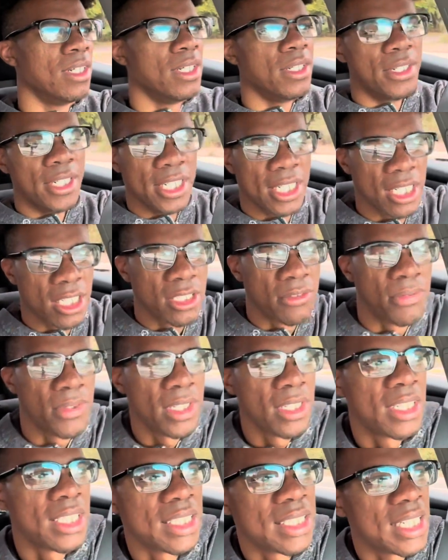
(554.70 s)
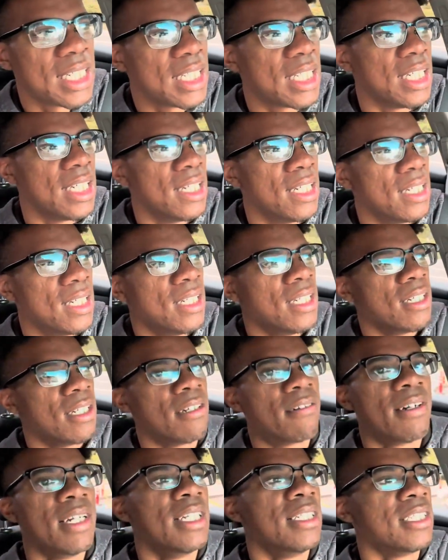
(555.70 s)
Nicholasville, Kentucky.
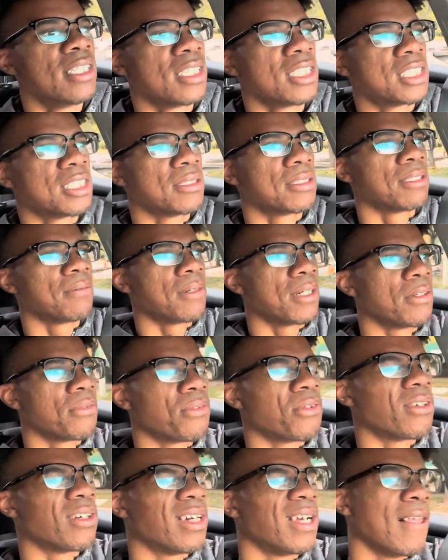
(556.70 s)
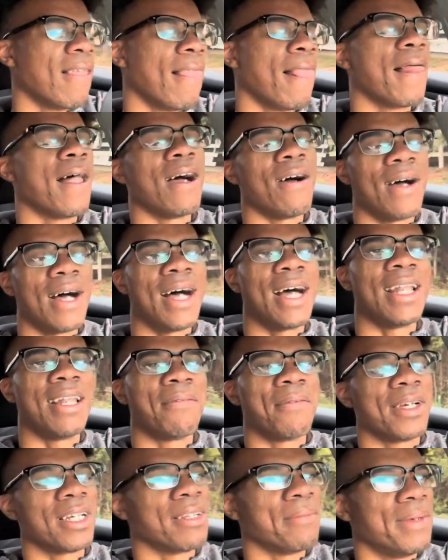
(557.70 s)
Great dealership to work for. I highly
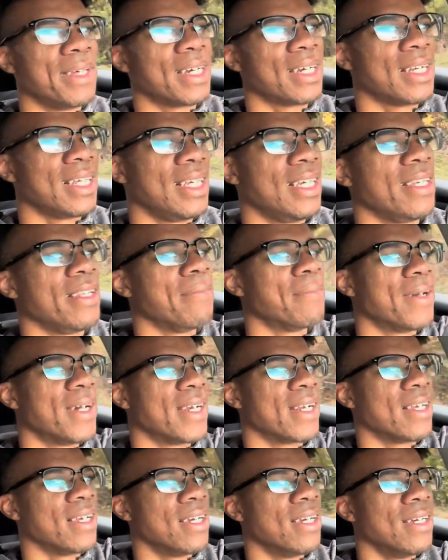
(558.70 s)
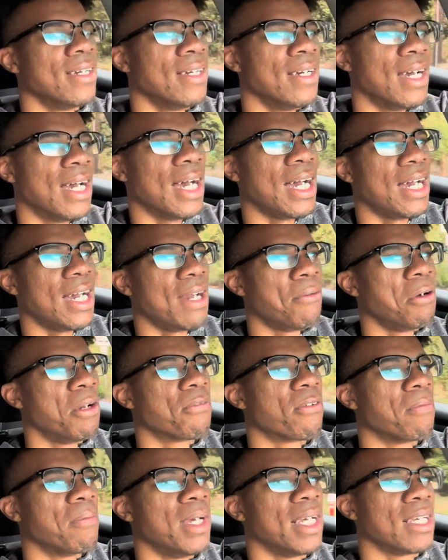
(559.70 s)
recommend it to anybody. I went
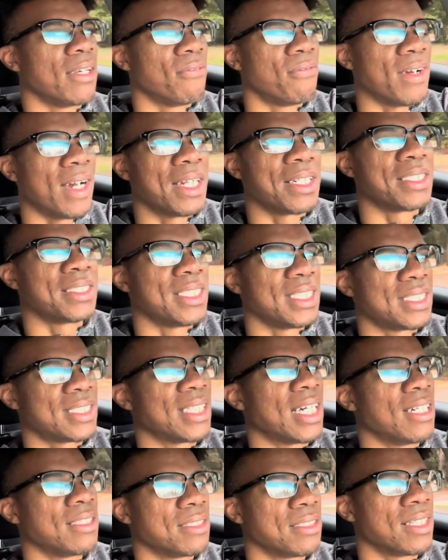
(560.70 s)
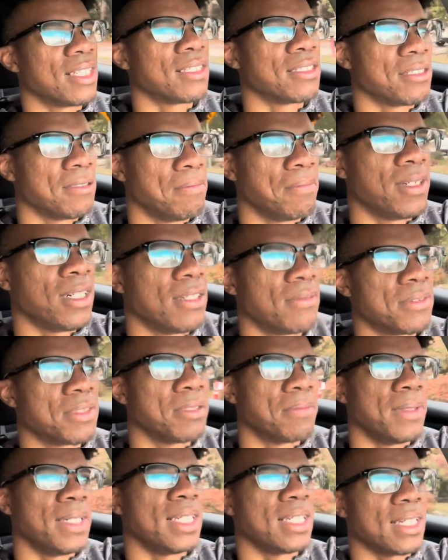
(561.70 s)
from making $5,000 to $6,000 a month
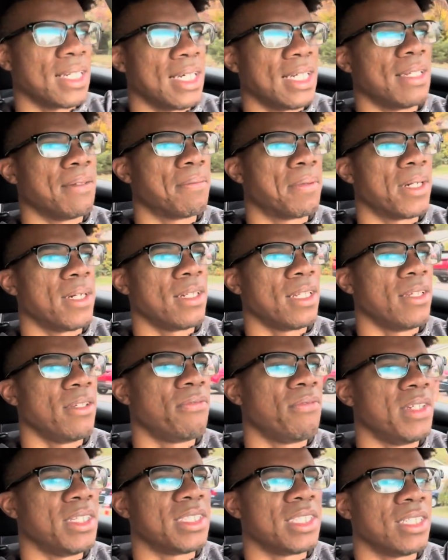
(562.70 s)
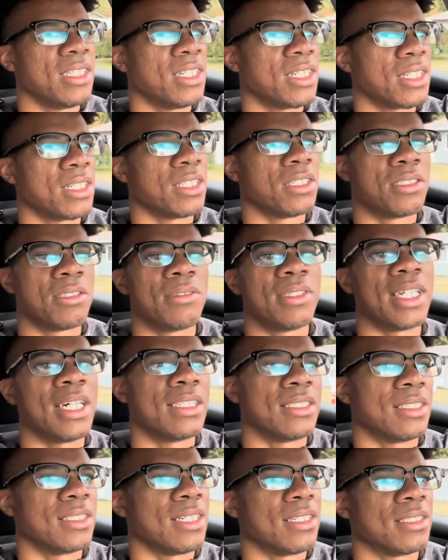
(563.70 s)
to making like probably $1,500 to
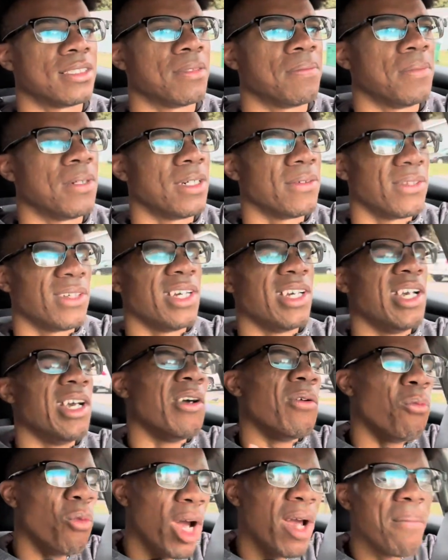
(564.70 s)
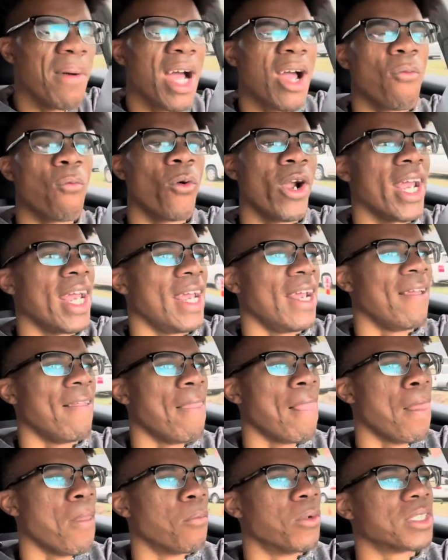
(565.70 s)
$2,000 a month, when my rent
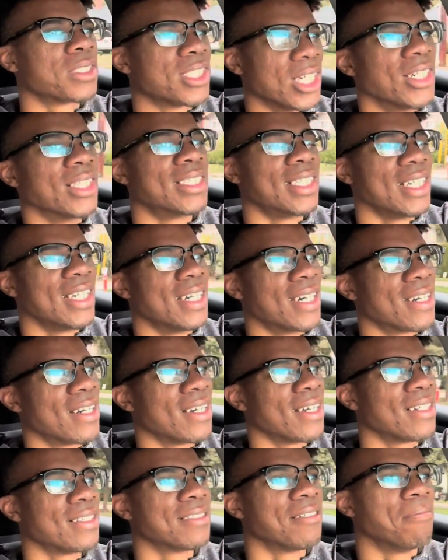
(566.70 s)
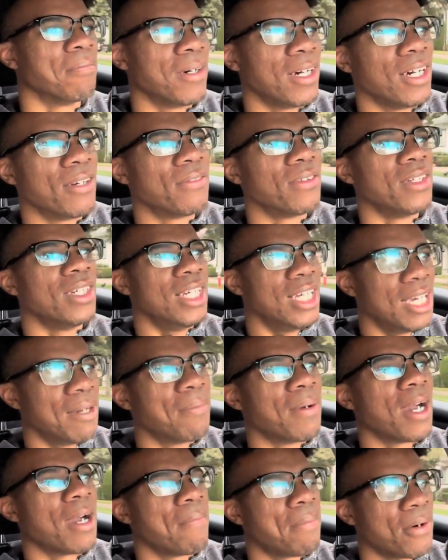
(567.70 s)
was $1,300 a month at
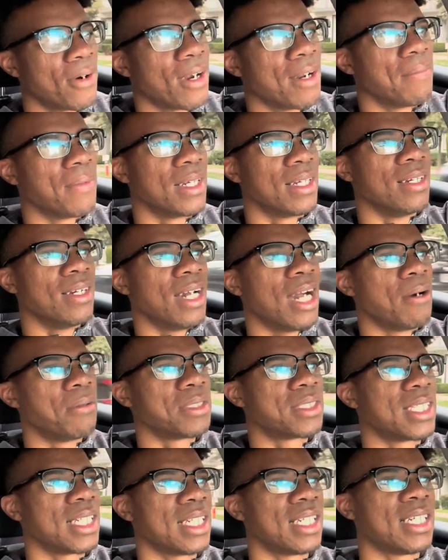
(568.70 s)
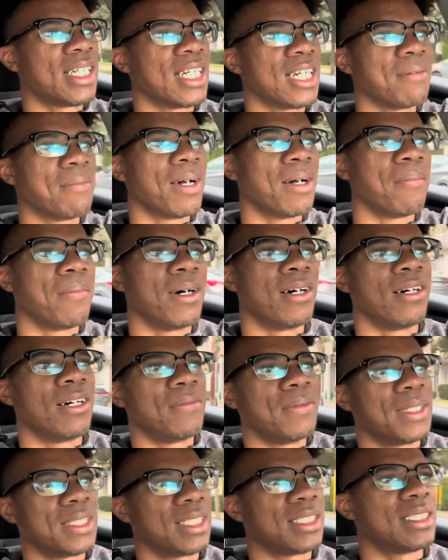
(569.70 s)
my apartment. I was taking care of my
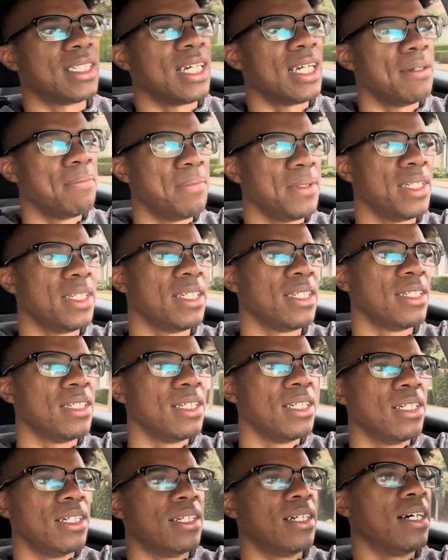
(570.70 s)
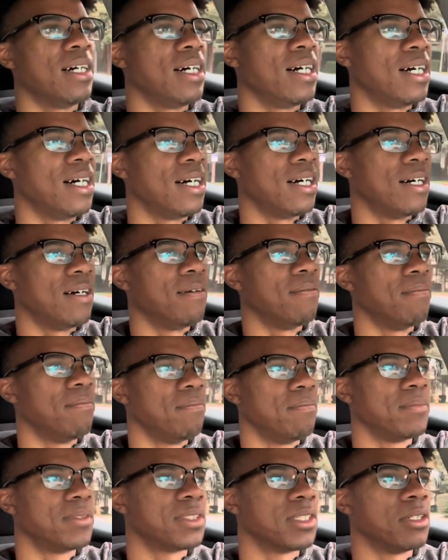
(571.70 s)
mom at the time being,
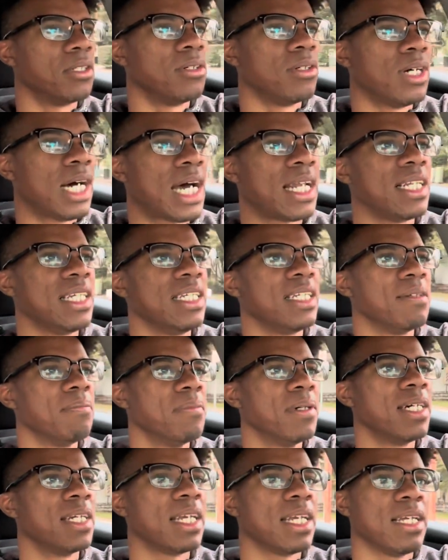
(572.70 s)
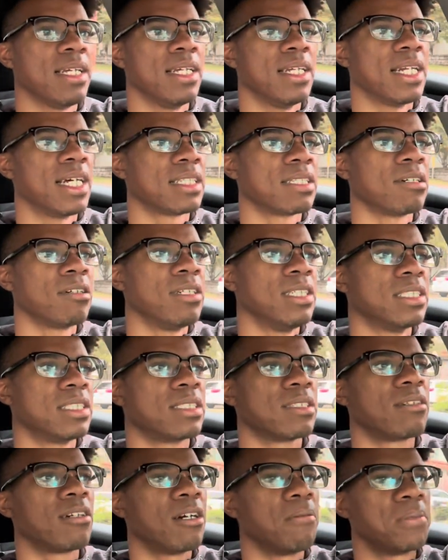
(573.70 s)
so I needed money, and I thought
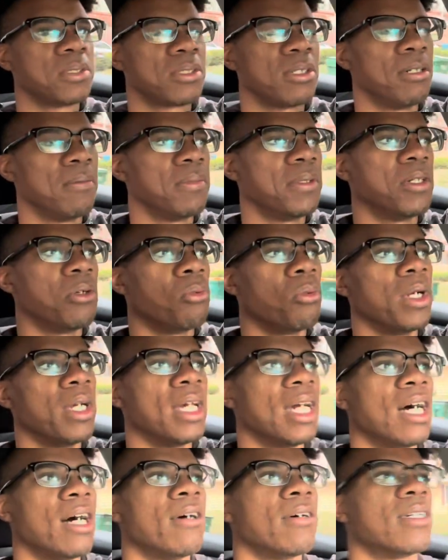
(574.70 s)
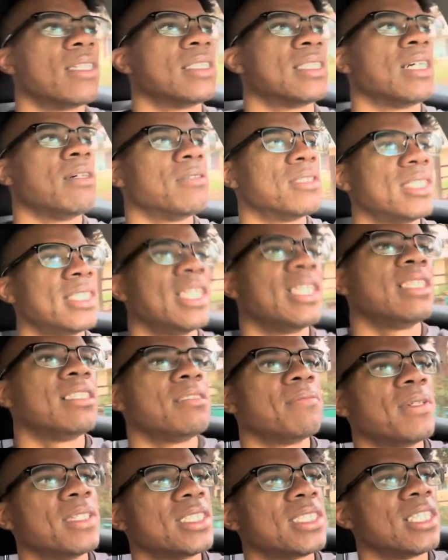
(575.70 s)
Instacart was gonna be a way out, because I was thinking
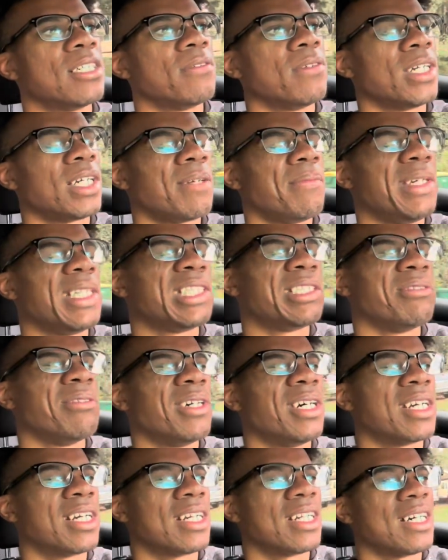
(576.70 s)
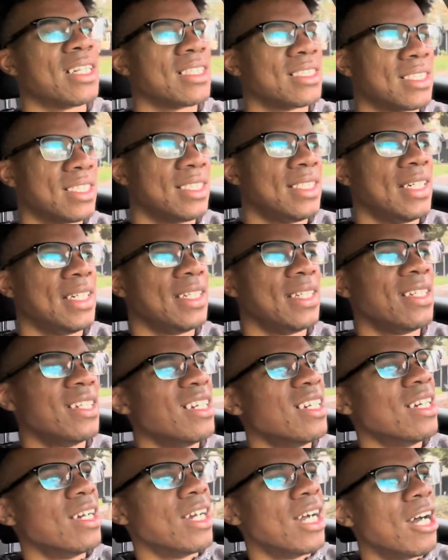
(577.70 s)
to myself, if I can make $200 a day,
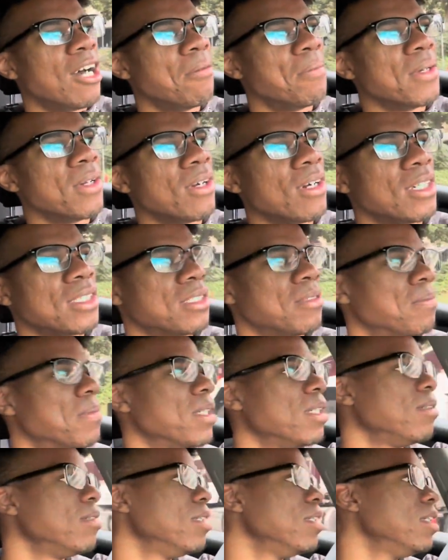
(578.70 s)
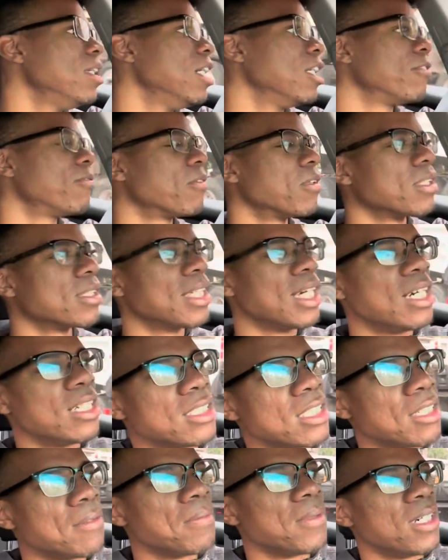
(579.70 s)
I'll be awesome, bro. That's
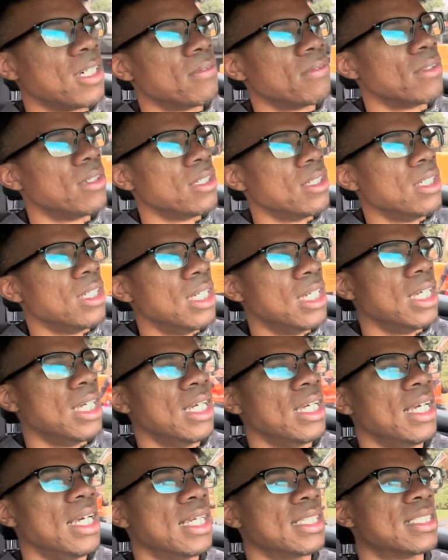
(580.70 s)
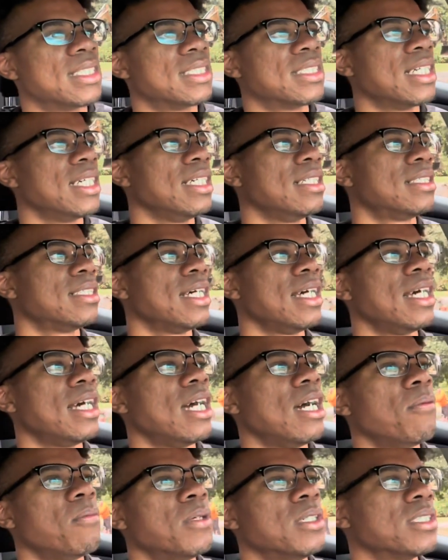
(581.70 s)
$4,000 a month. And at the same time,
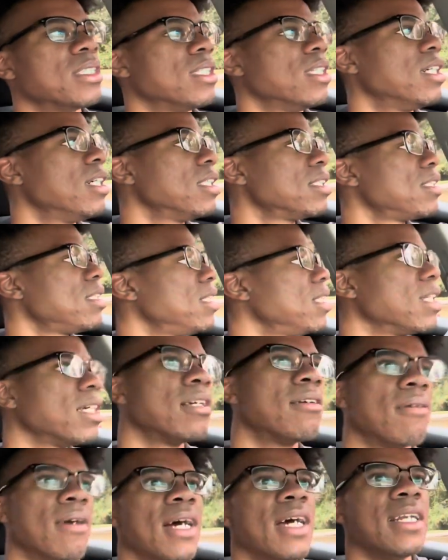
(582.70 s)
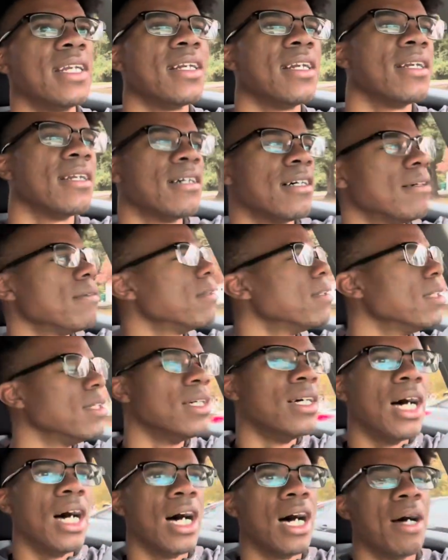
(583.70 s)
I wasn't hustling and grinding enough.
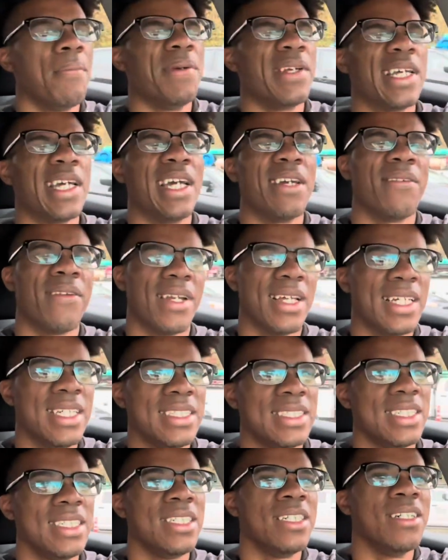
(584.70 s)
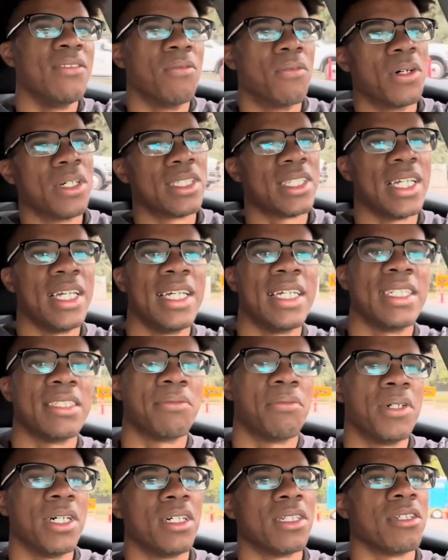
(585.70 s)
I became lazy. One thing as
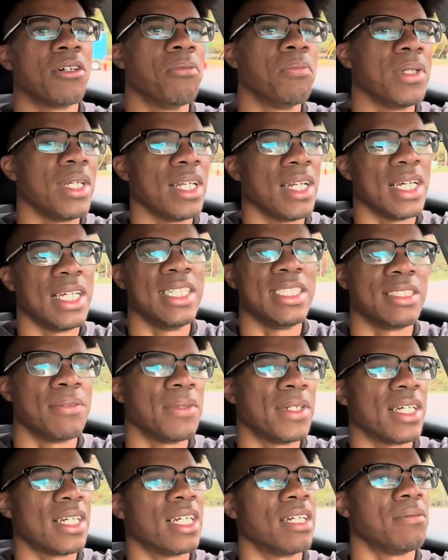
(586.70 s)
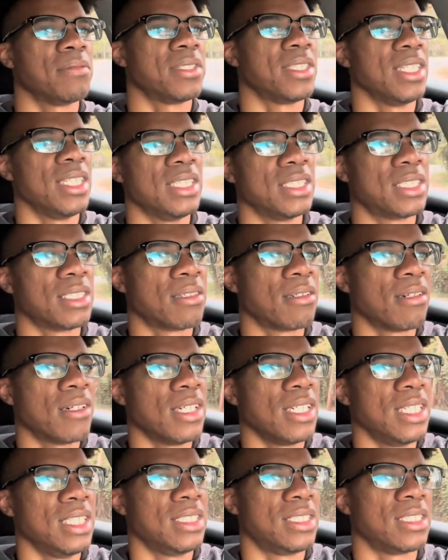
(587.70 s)
well, don't be lazy when it comes to
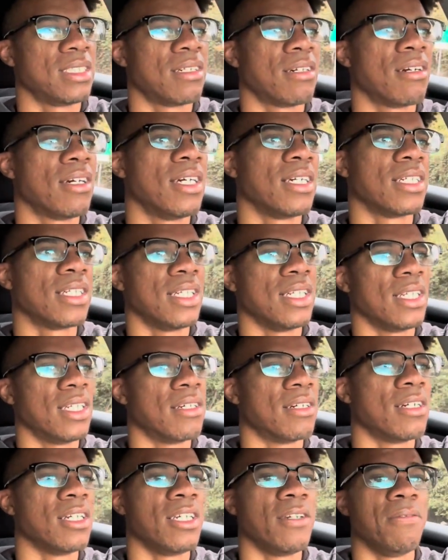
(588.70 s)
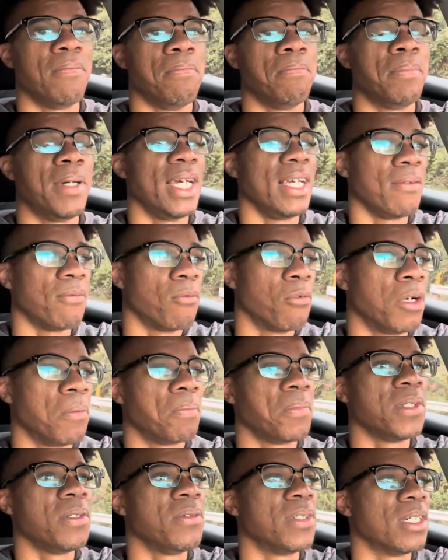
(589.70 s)
Instacart. Instacart can literally
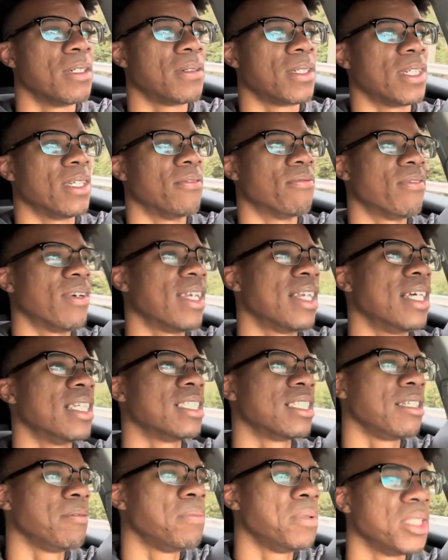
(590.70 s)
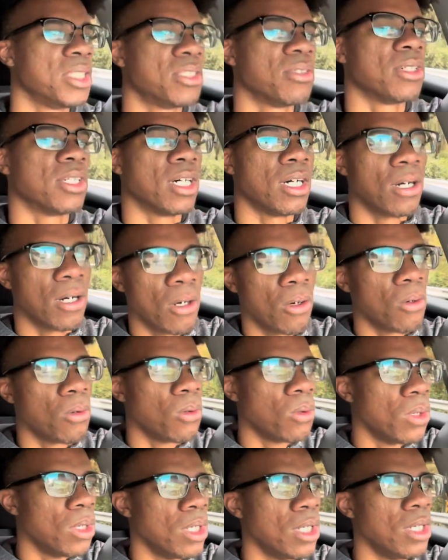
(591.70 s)
bankrupt you. They can financially put you in a
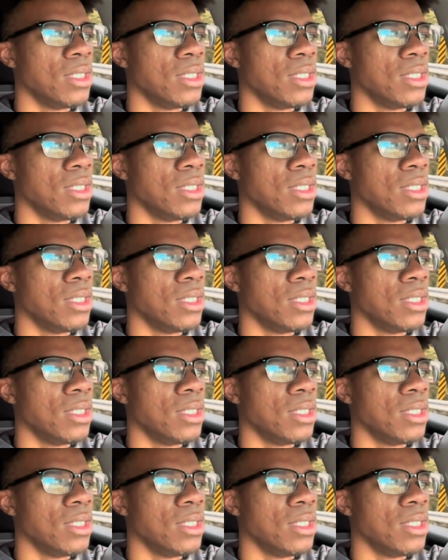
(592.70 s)
hole.